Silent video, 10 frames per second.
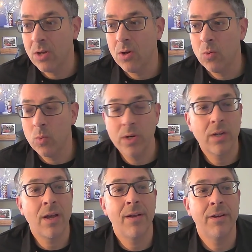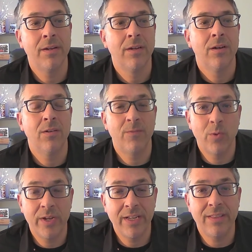work on
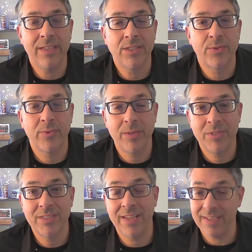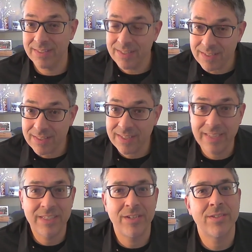avoiding these 3 mistakes. This is
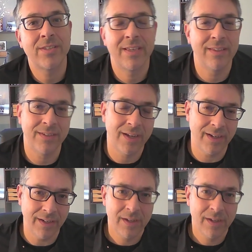easier said than done.